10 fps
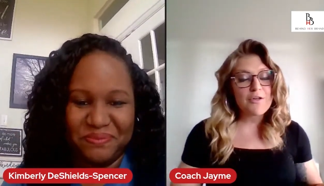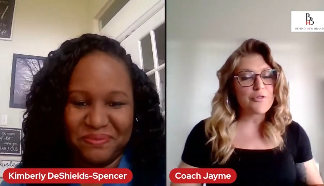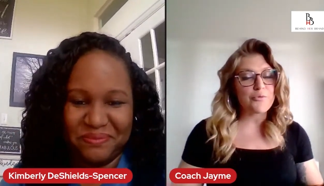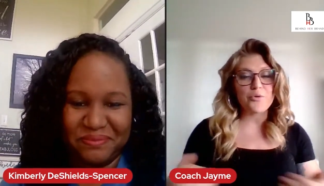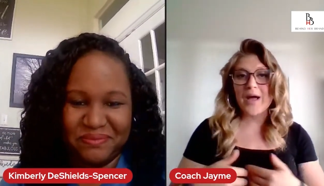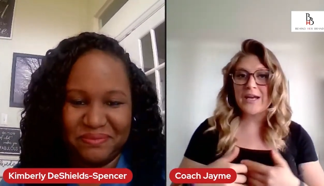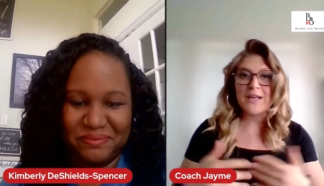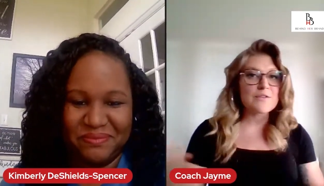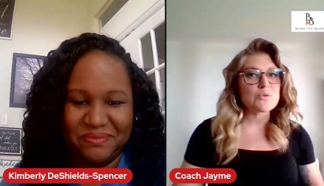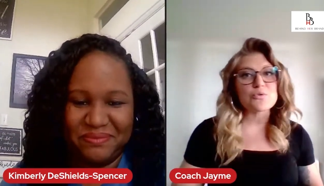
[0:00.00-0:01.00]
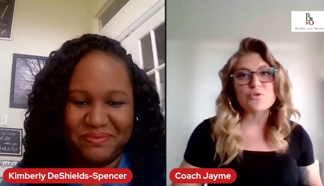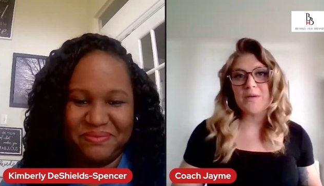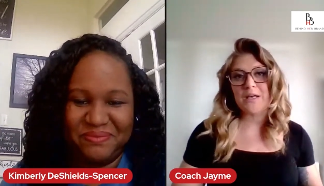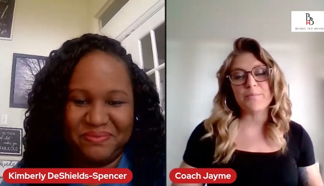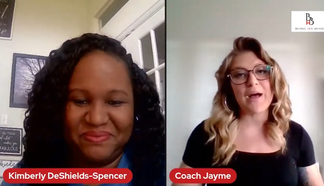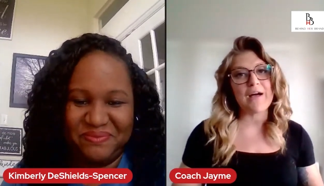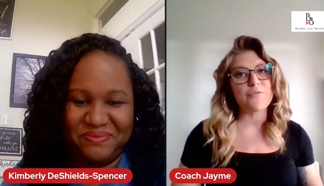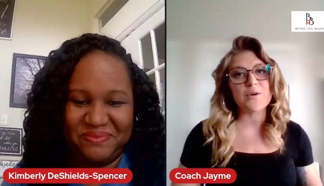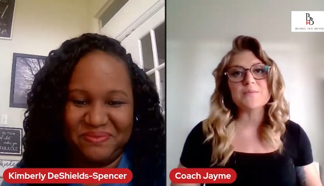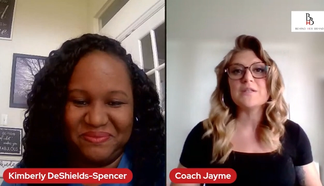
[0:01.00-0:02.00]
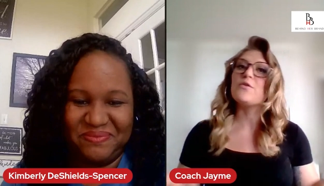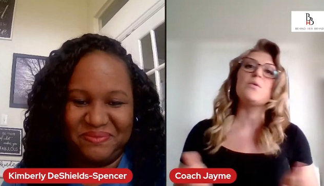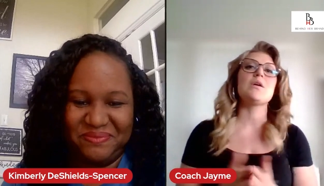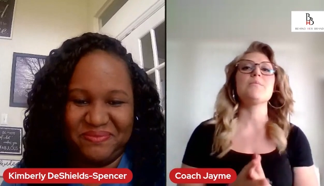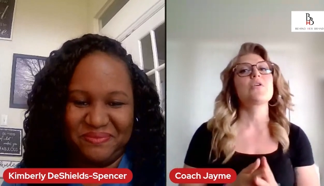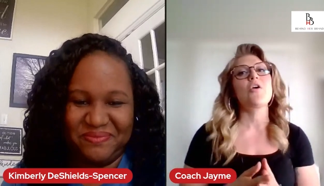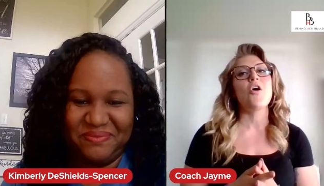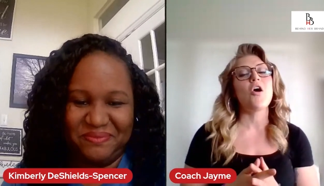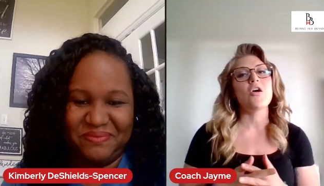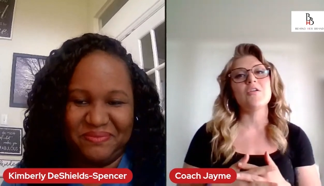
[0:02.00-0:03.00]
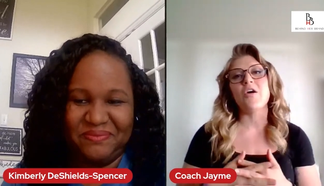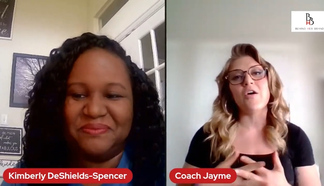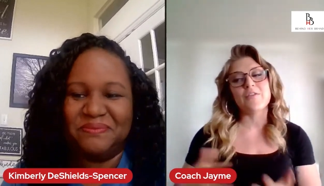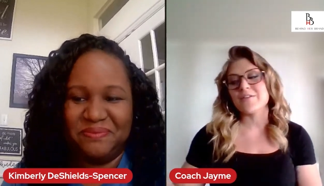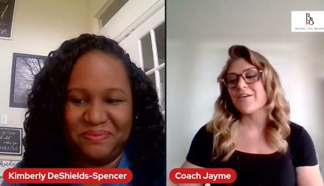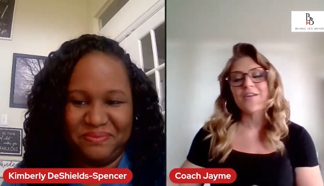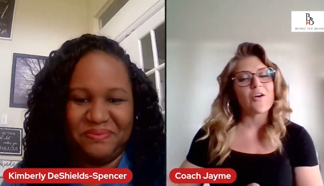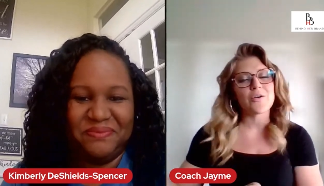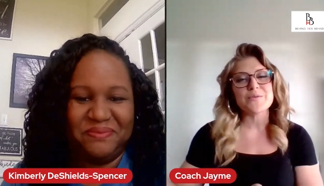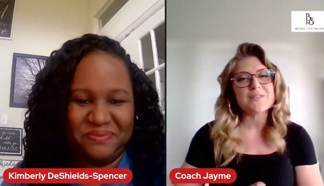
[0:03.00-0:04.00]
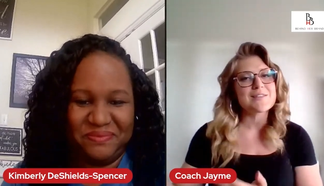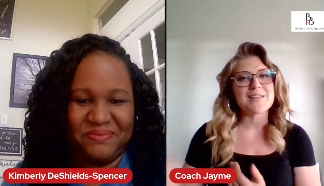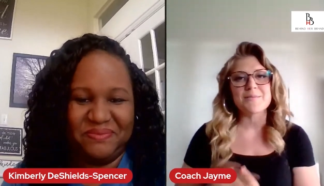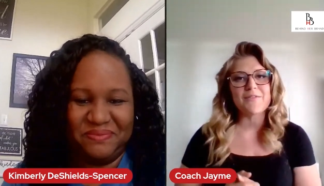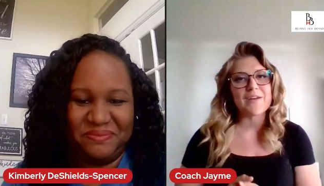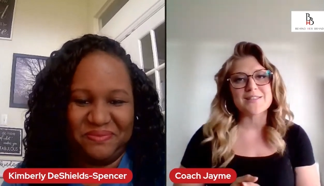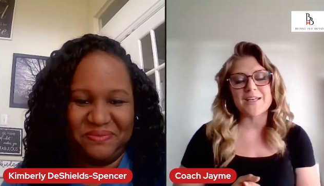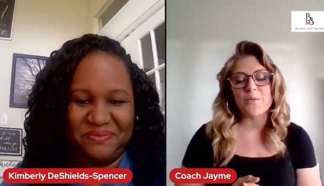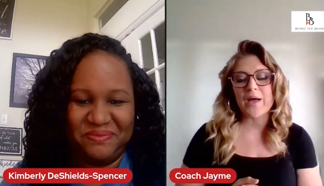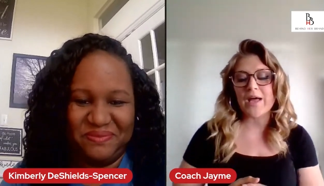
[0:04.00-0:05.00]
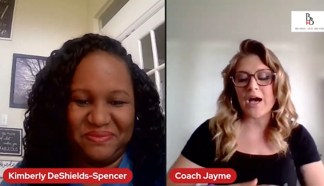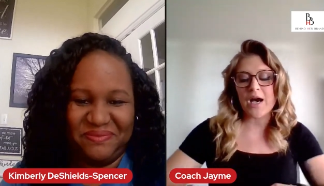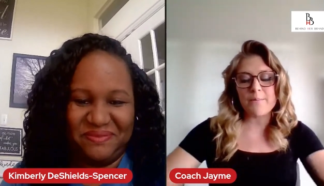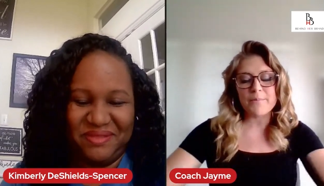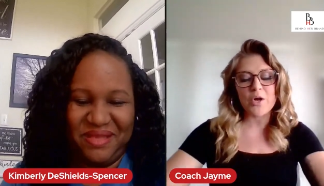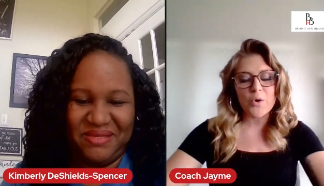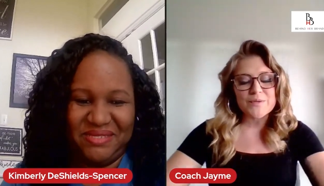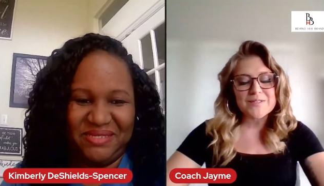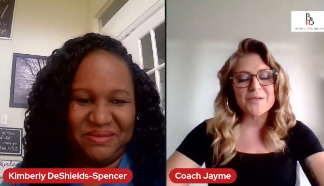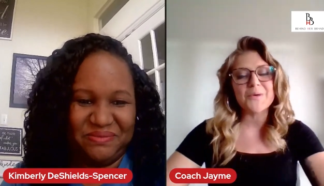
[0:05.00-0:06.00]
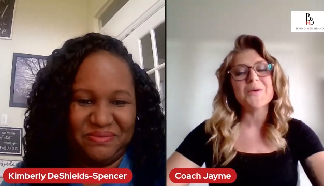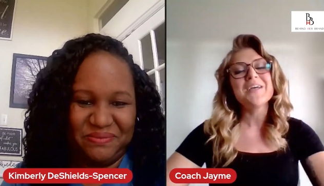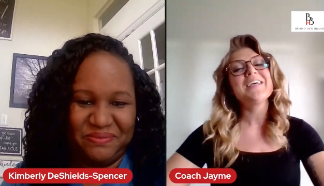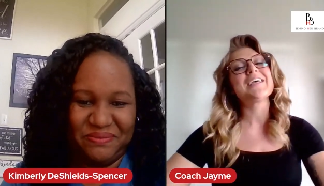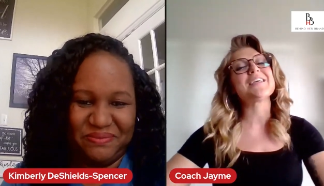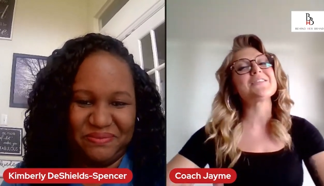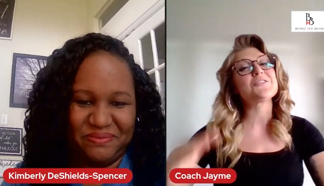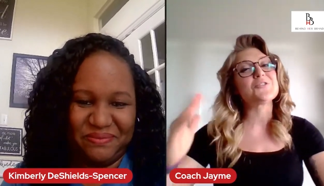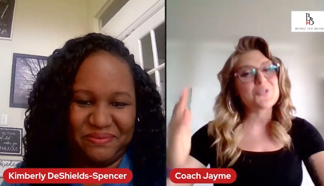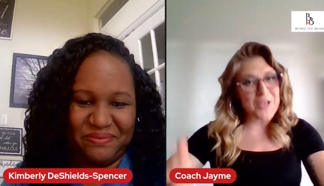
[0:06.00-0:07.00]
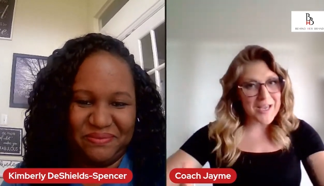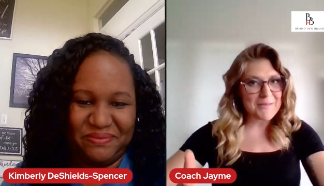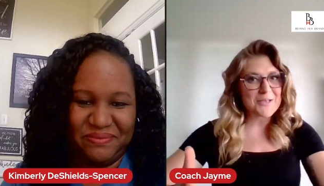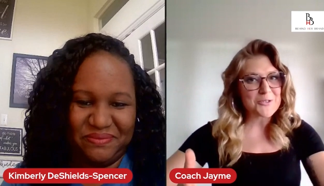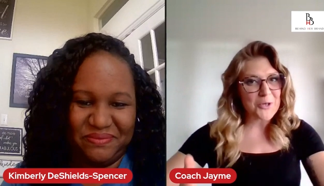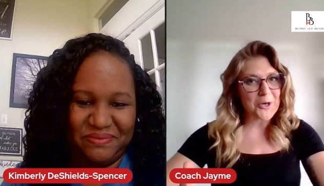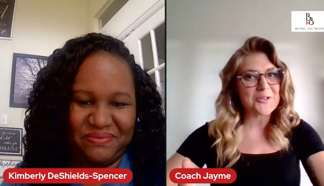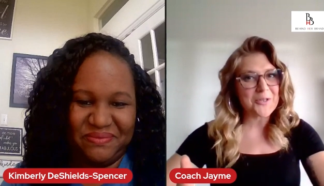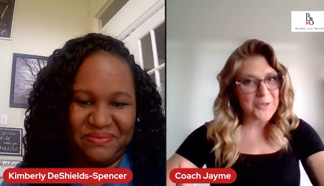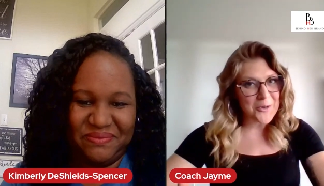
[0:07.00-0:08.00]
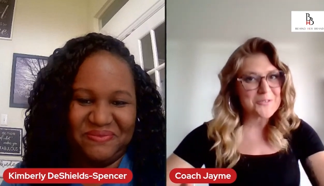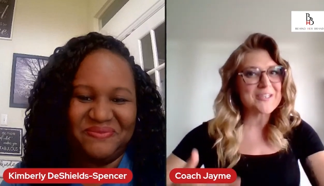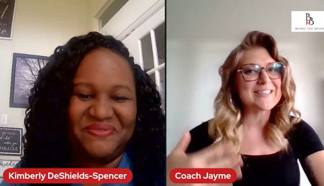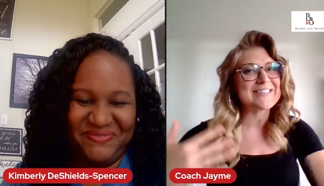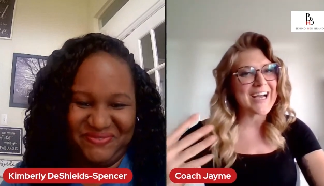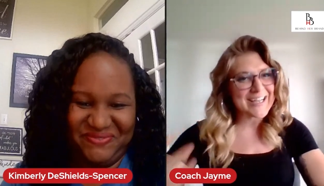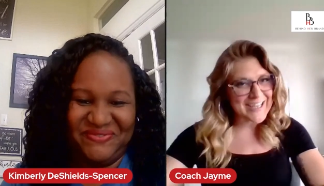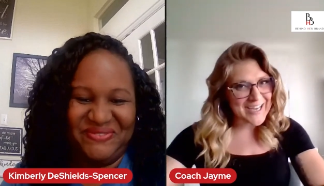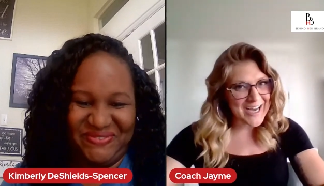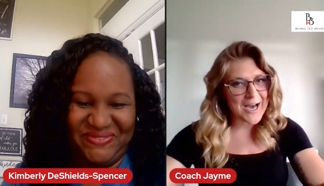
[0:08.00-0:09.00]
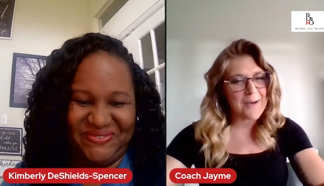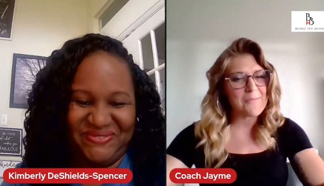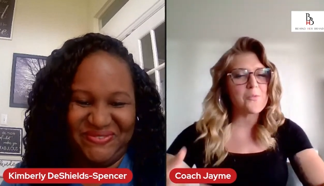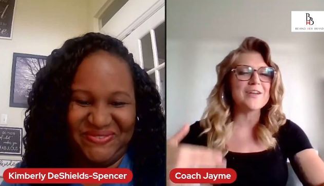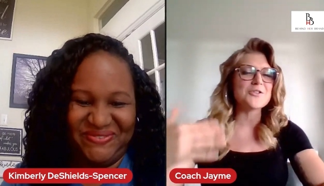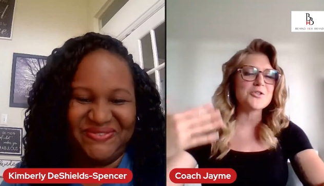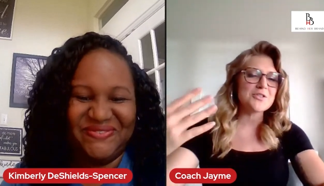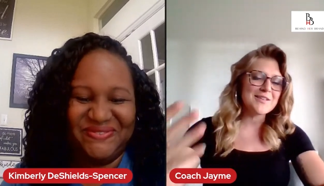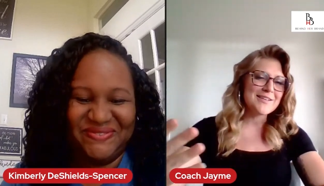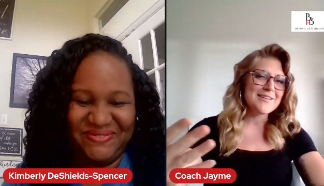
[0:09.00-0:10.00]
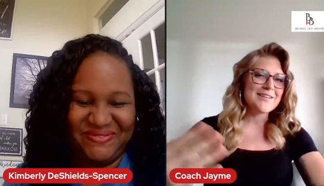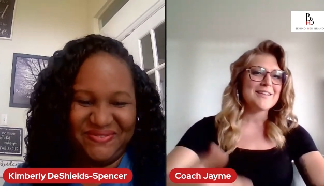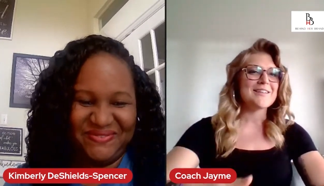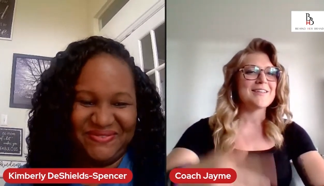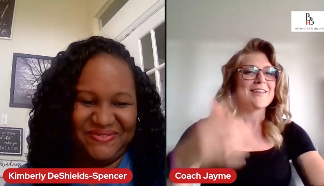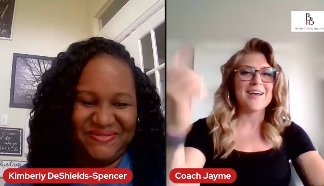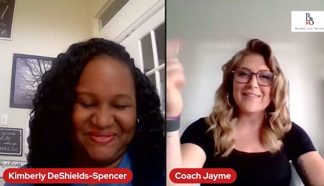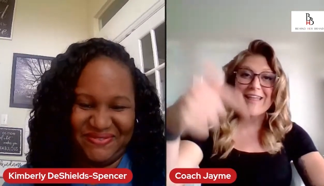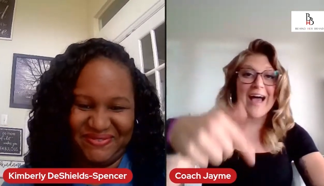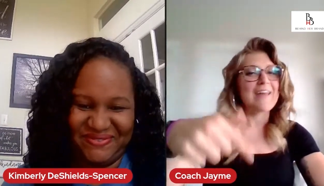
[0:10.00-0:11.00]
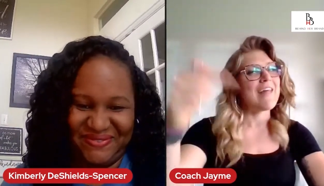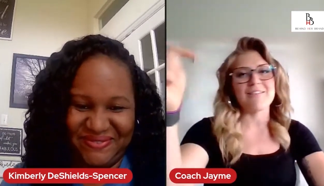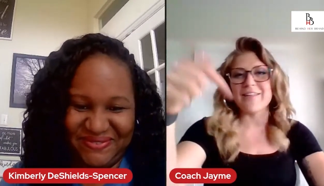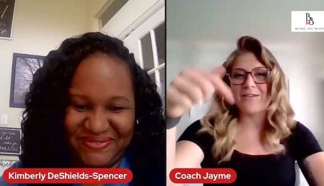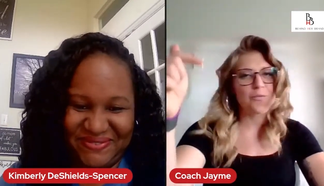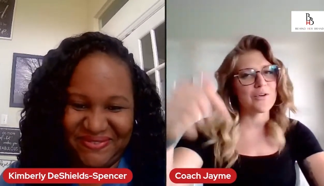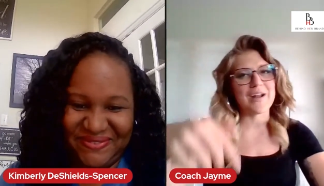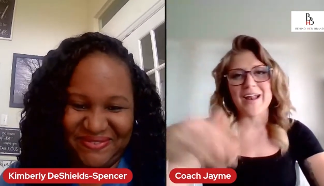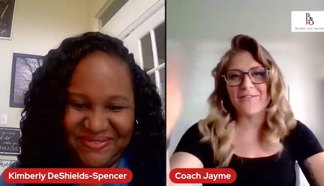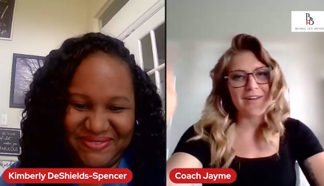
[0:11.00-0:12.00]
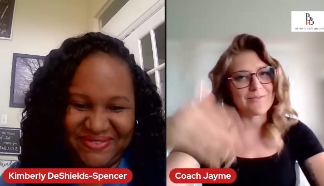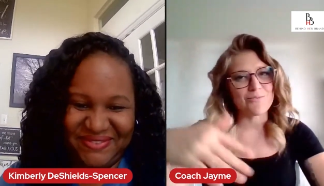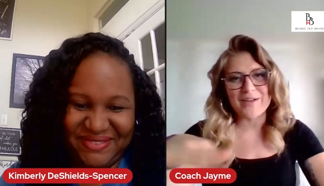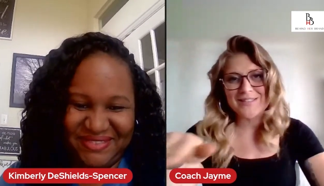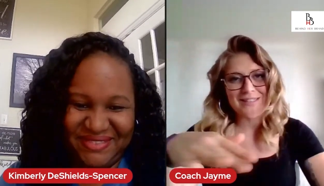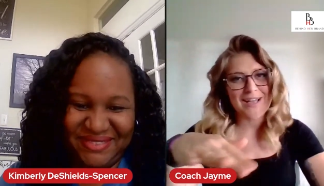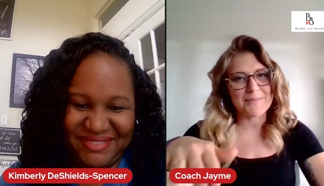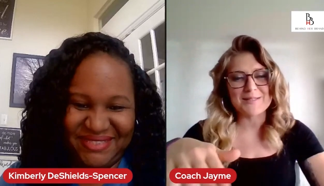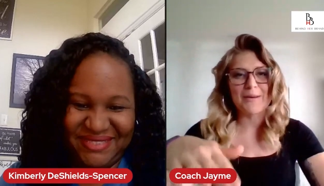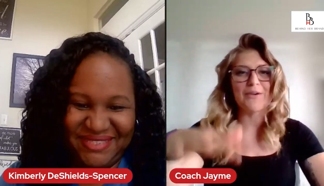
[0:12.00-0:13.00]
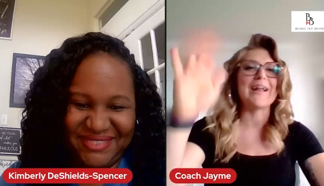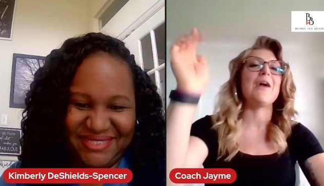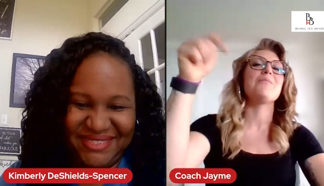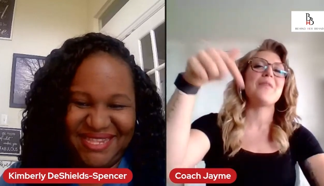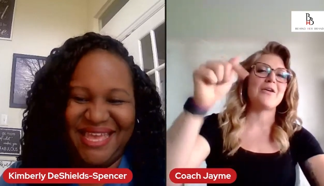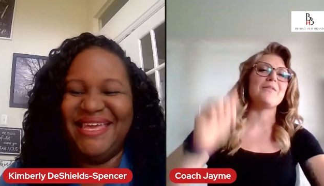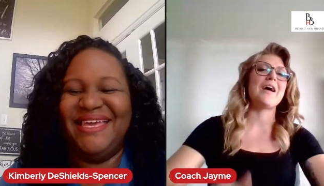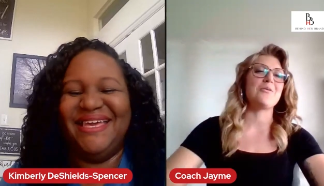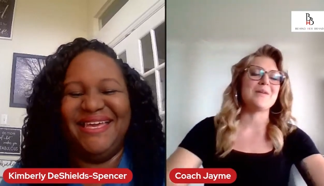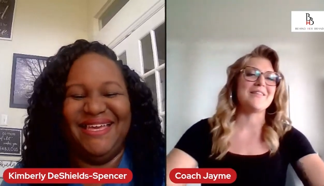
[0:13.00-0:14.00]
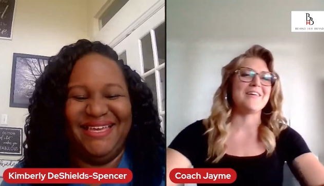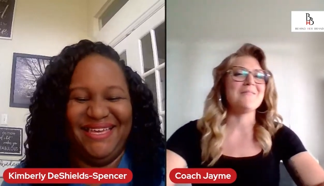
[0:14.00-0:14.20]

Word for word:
Speaker 1: through any of the social media platforms if you want to book a call all it all goes to the same device anyway um, but also mm-hmm. is jaymeshiarlacoaching.com which mm-hmm that that link we're not even going to waste the time to spell it out that'll that'll be, in the,